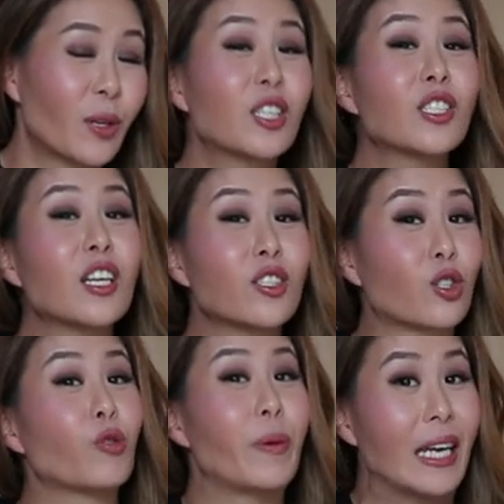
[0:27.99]
Okay, she's not
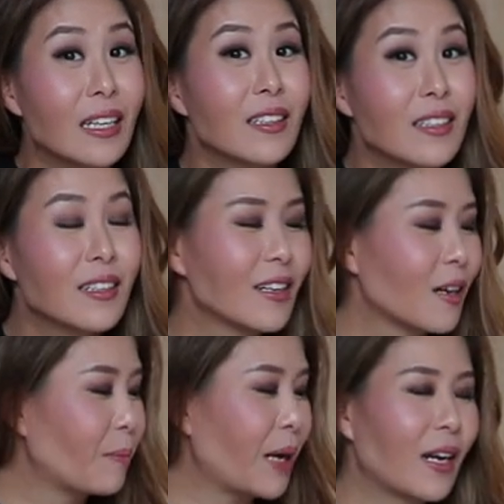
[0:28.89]
stupid,
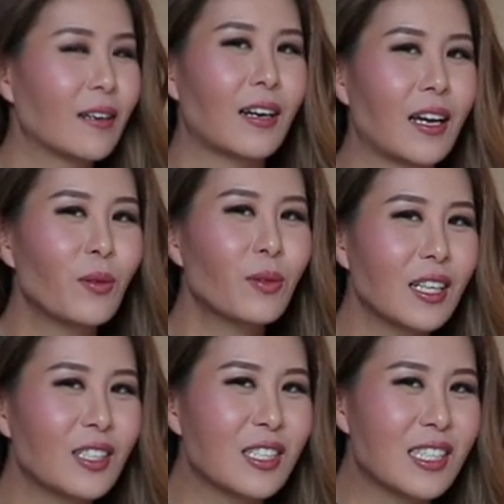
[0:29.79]
but I don't
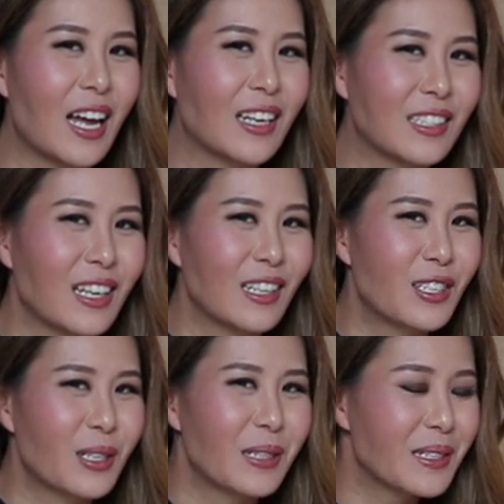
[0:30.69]
think she's that
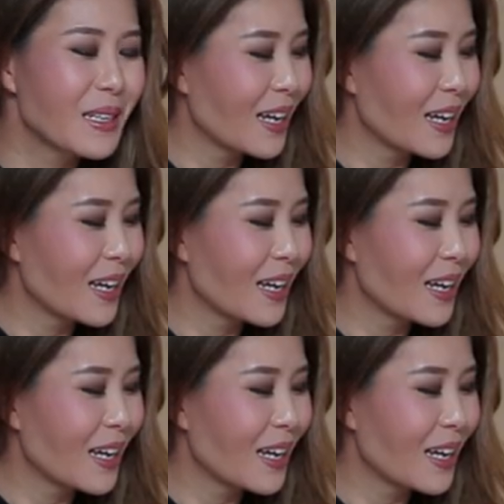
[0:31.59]
intelligent.